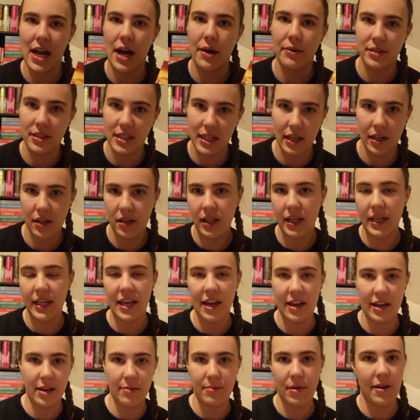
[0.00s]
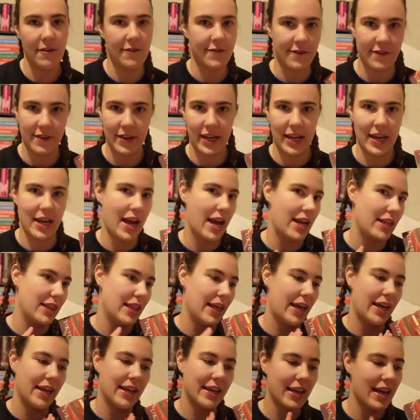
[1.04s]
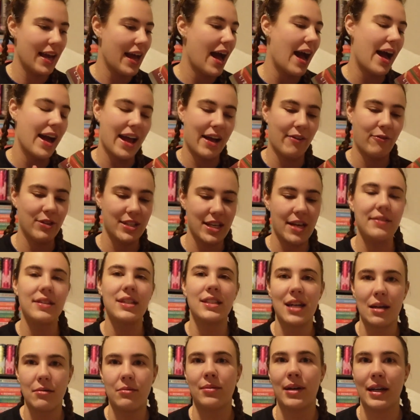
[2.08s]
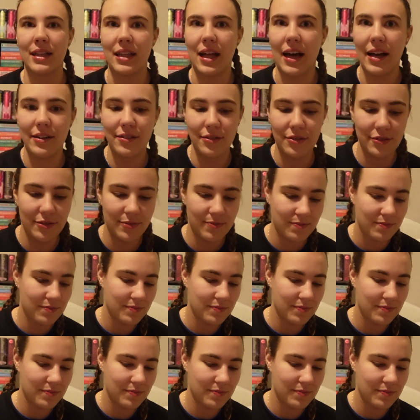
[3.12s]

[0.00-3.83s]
I was giggling, kicking my feet, and like I was having the time of my life.